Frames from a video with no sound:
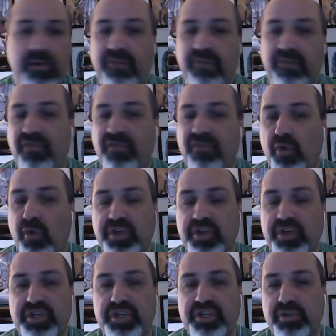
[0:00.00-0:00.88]

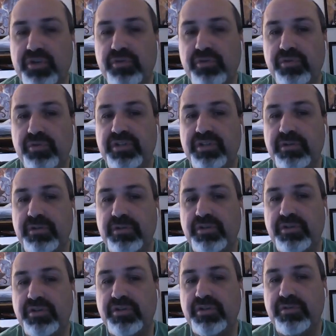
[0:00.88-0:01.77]
affords you to,
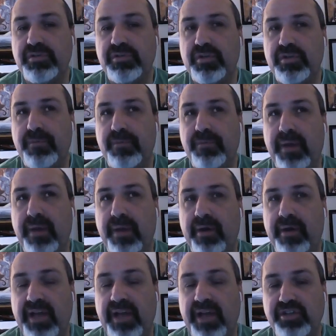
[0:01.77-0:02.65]
to do
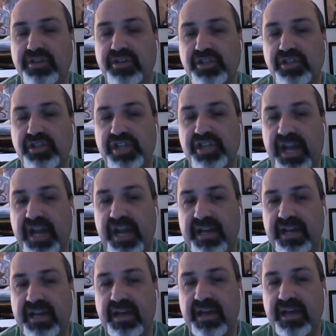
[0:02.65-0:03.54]
better at your check
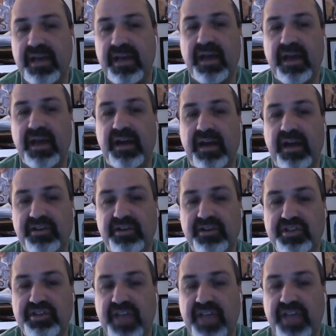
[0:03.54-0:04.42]
on your
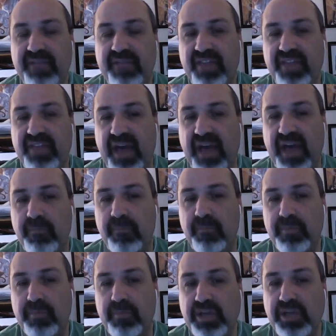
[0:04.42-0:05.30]
save of that.
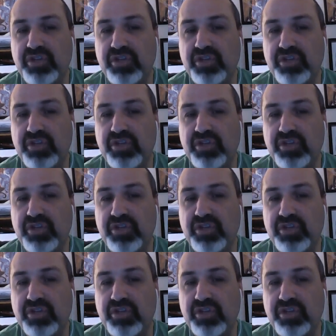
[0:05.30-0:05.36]
Make